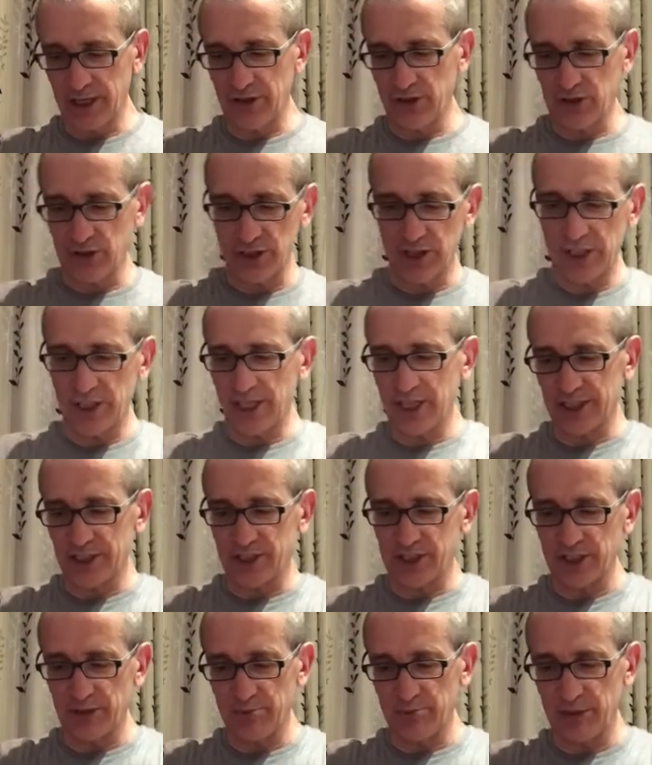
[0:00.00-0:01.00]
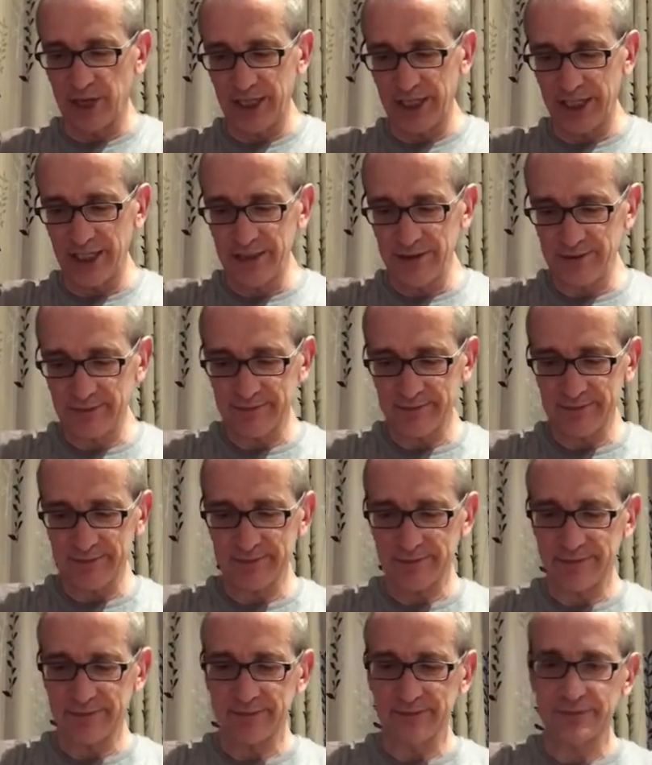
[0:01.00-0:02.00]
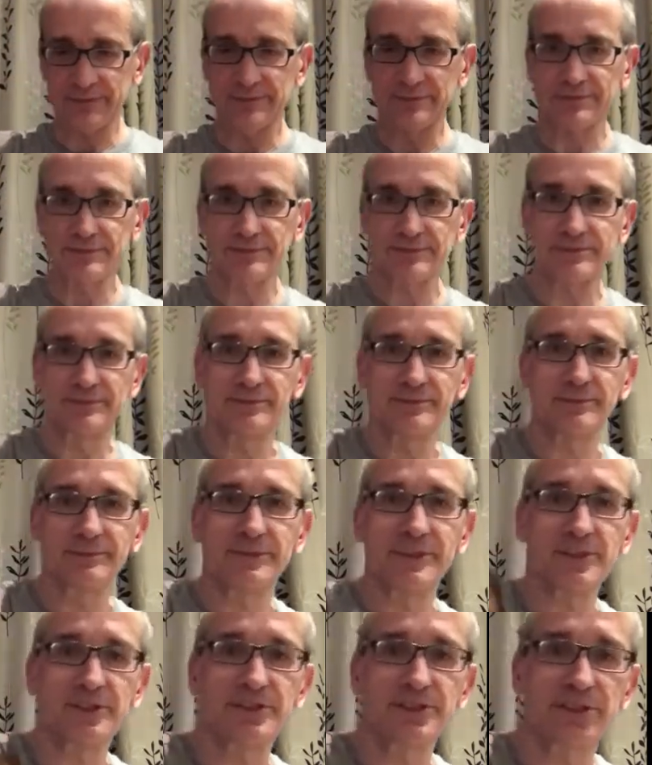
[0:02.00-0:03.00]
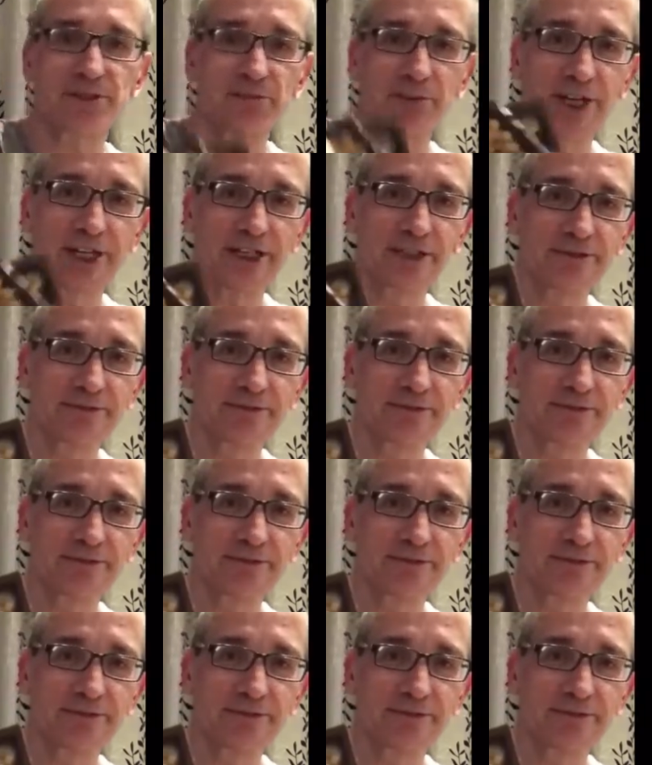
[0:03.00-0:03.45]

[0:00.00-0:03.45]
they're going to get you money. This is the money.